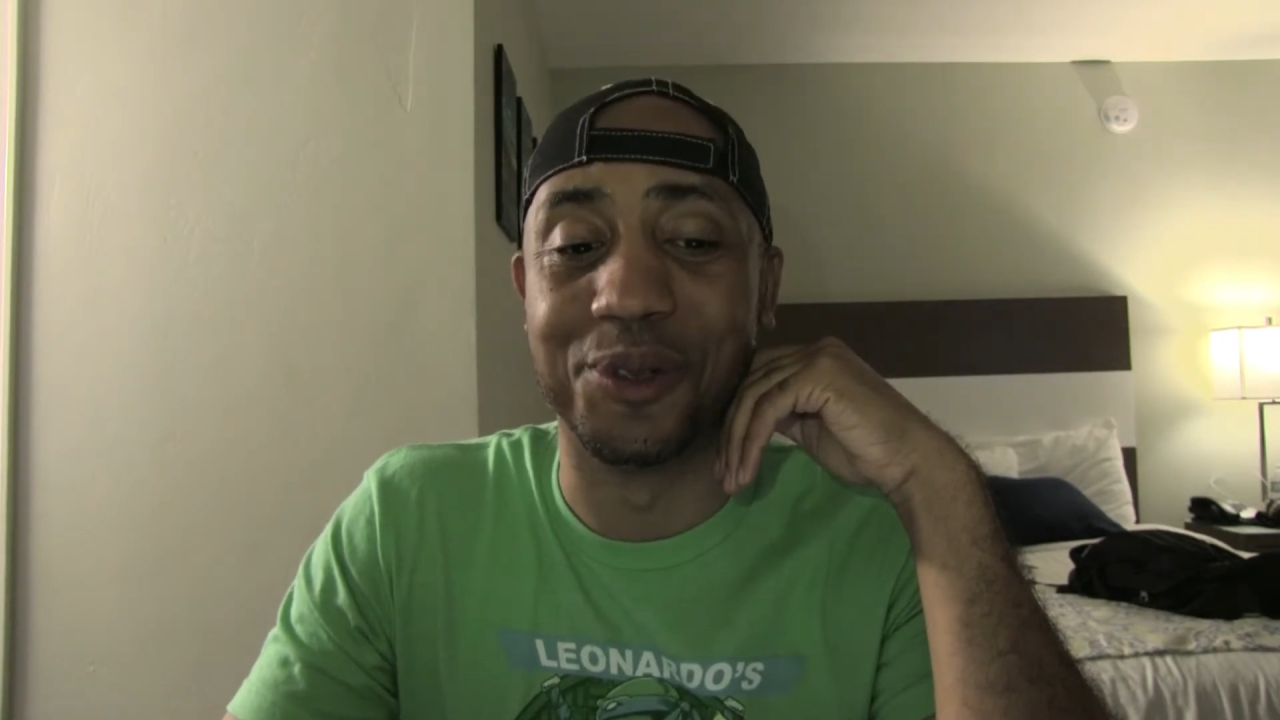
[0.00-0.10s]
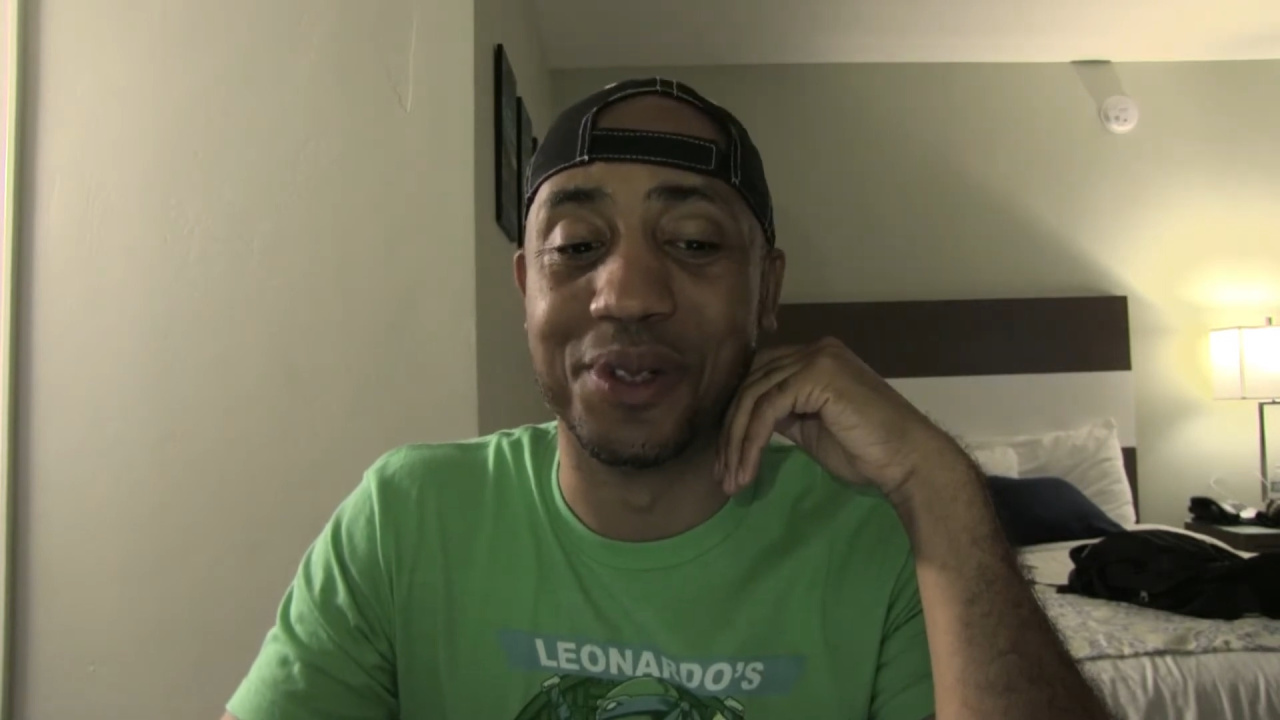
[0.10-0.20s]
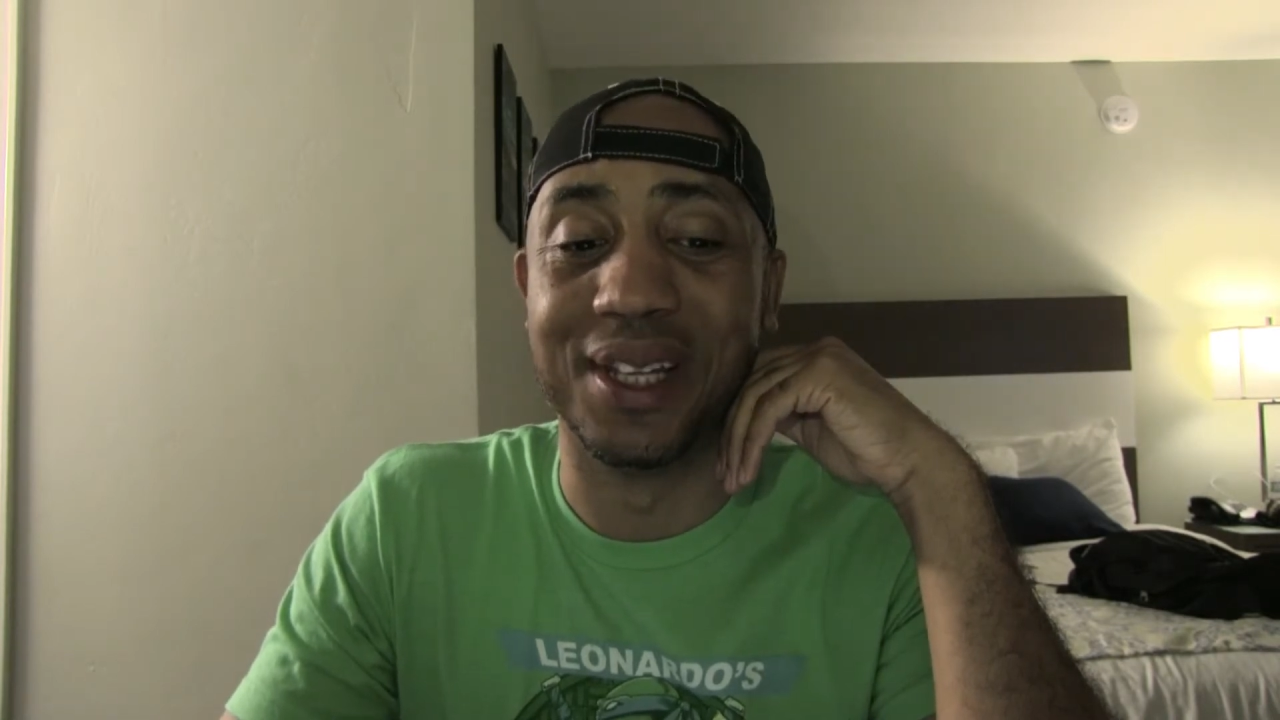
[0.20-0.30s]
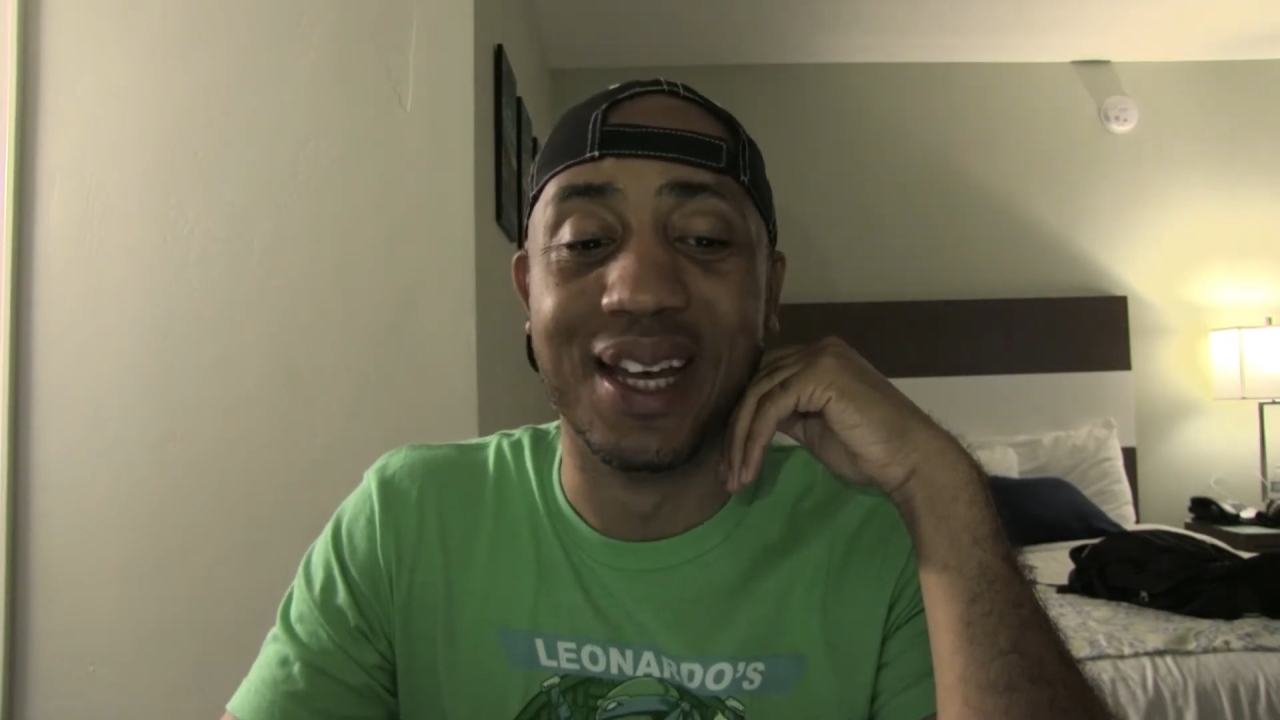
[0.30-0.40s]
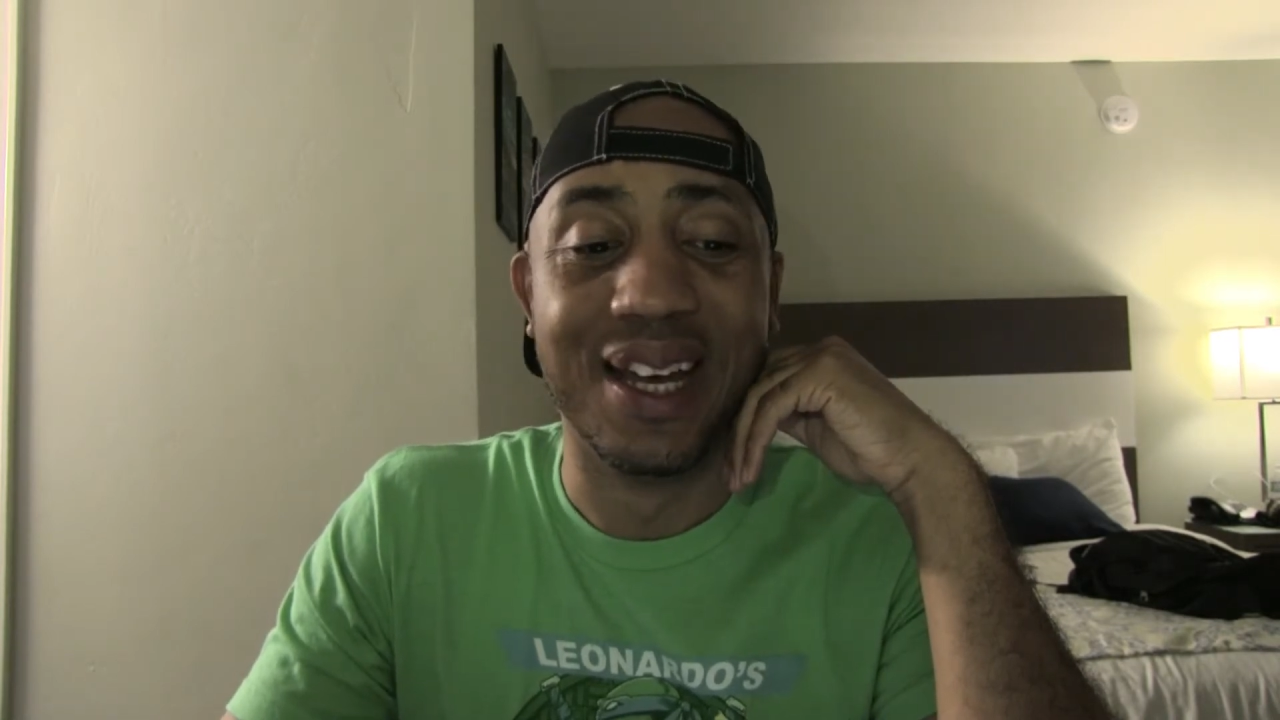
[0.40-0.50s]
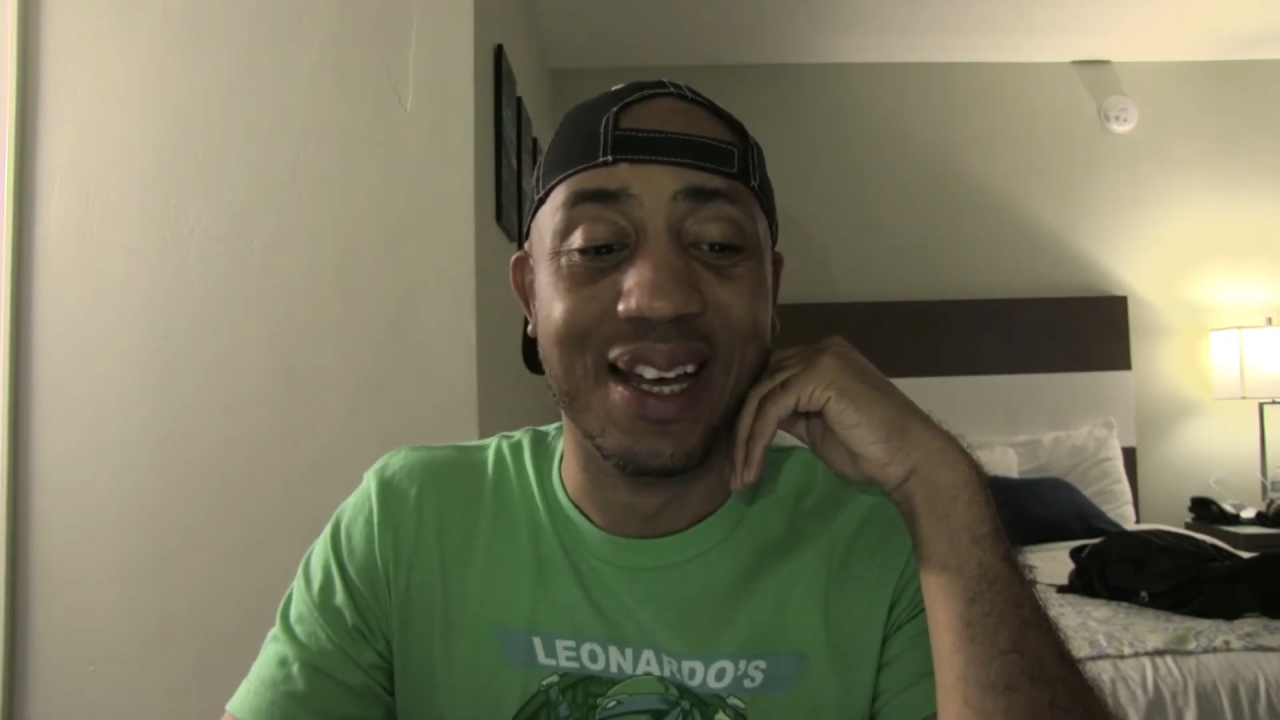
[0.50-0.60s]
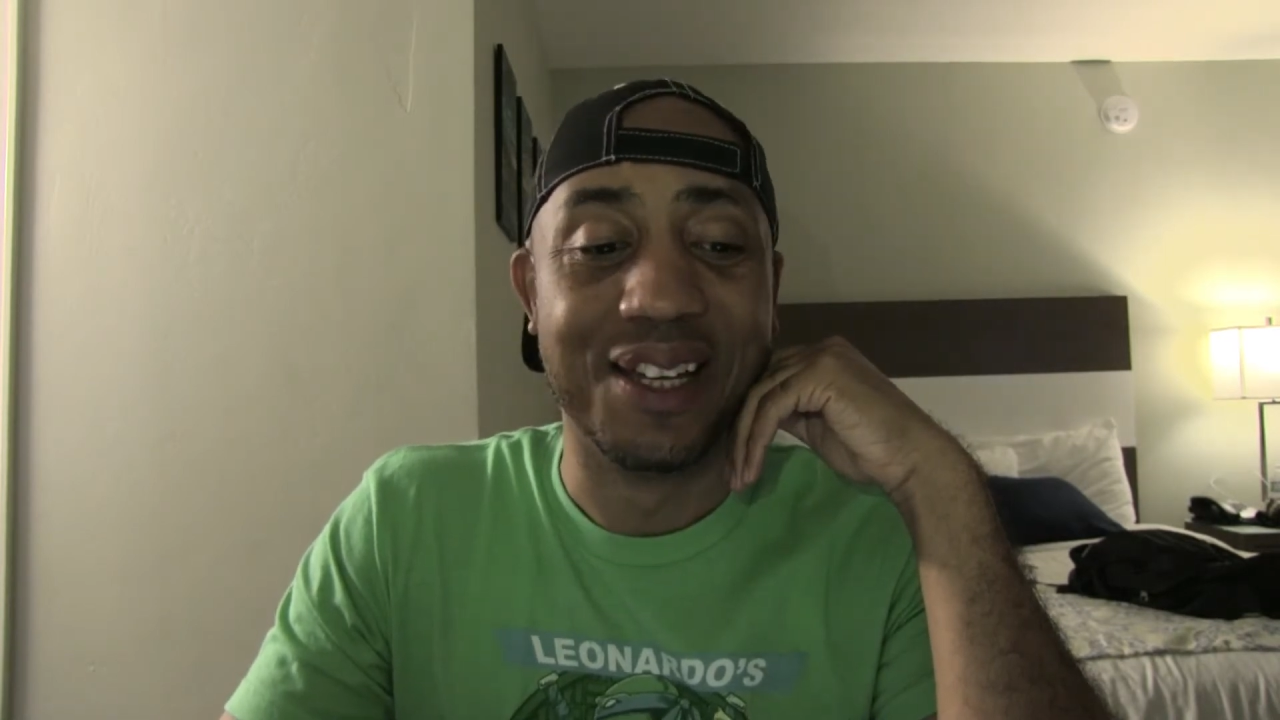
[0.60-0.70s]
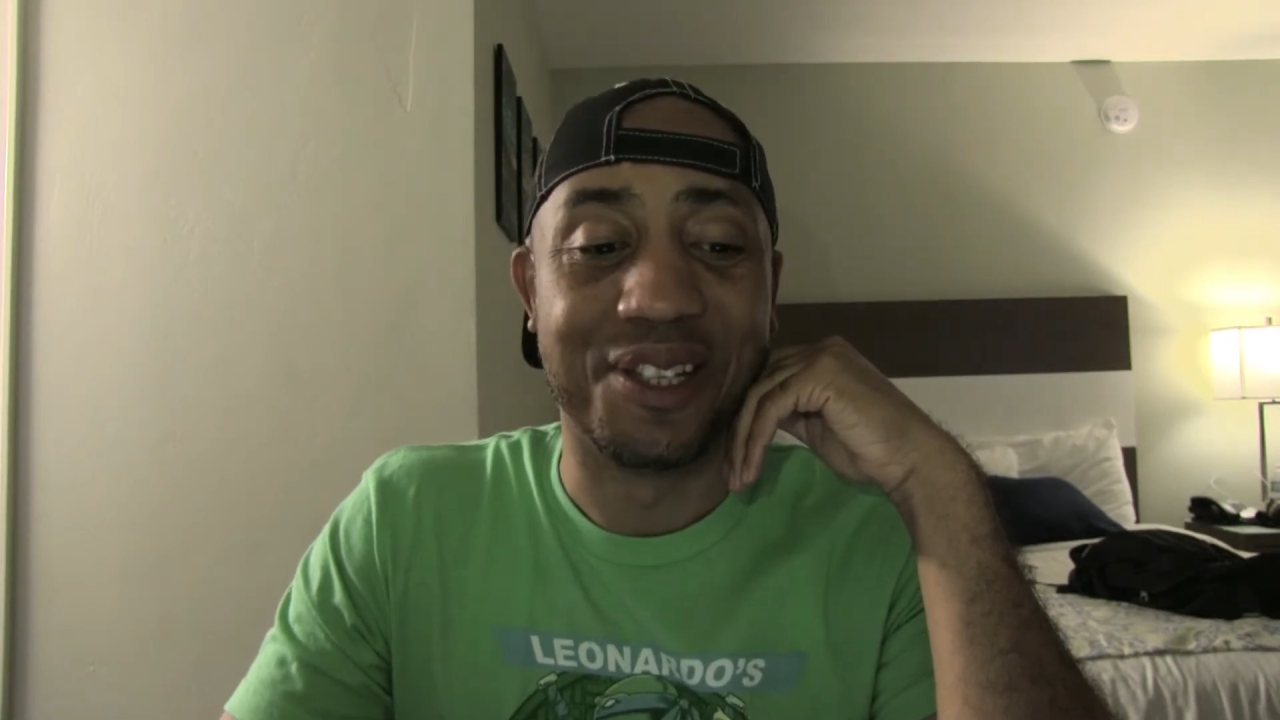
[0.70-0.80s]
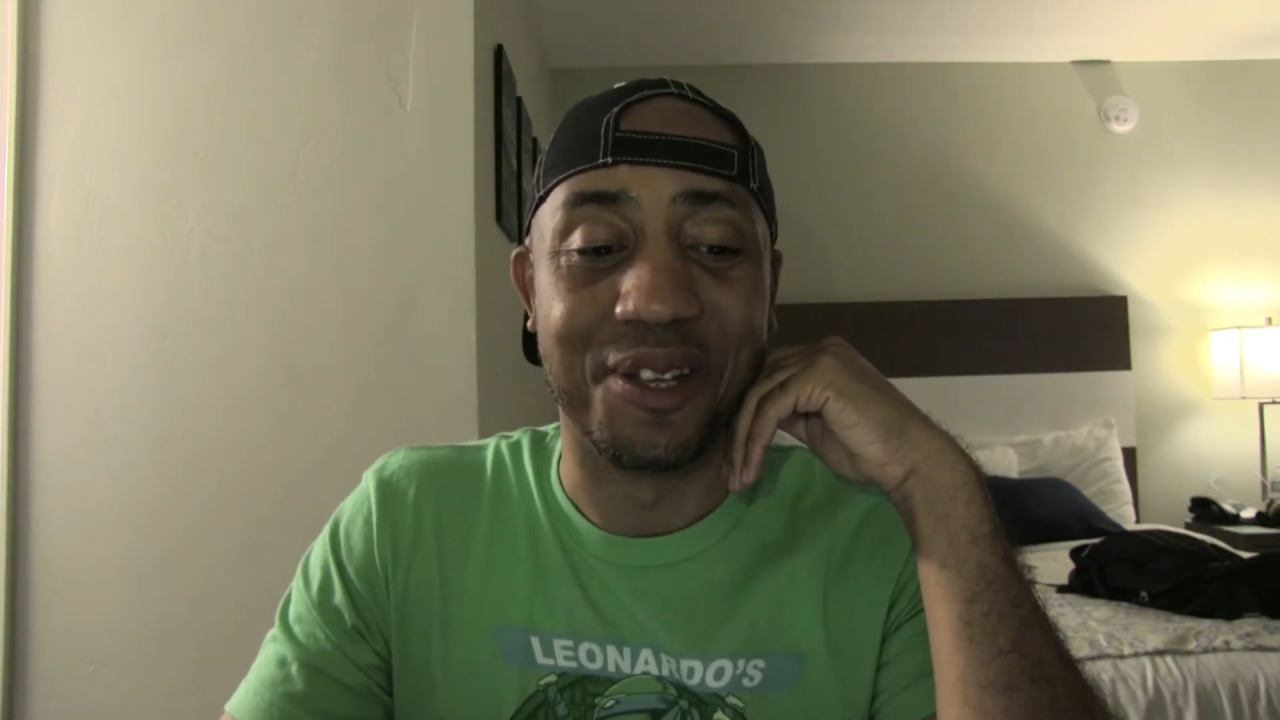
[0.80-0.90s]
to it.